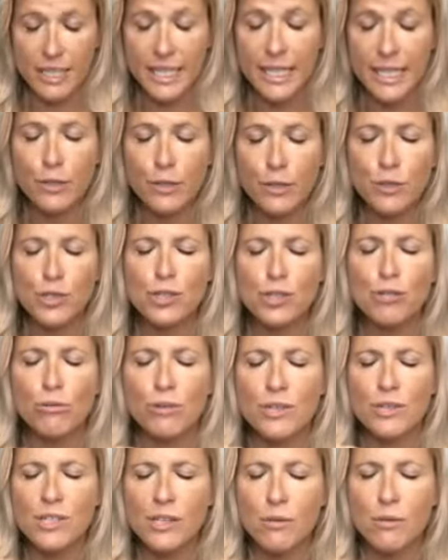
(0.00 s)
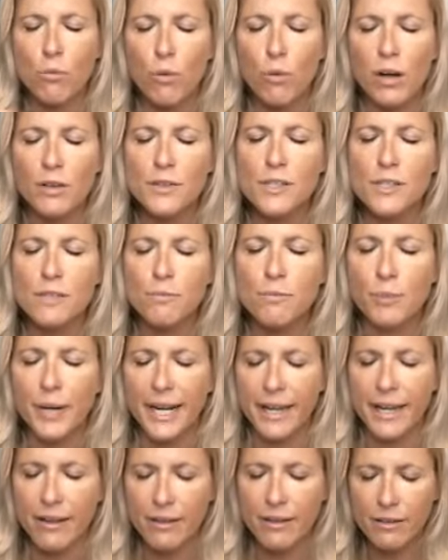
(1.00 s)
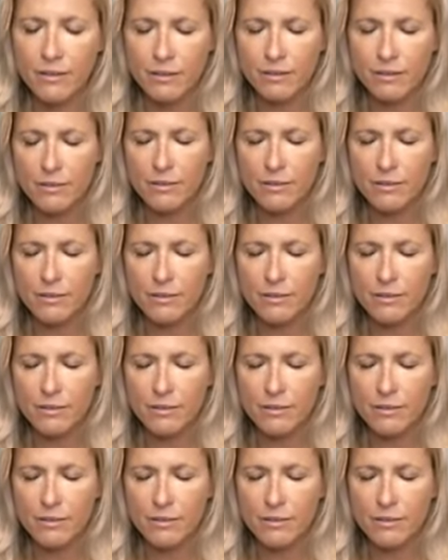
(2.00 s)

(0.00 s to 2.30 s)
inner source and wellspring.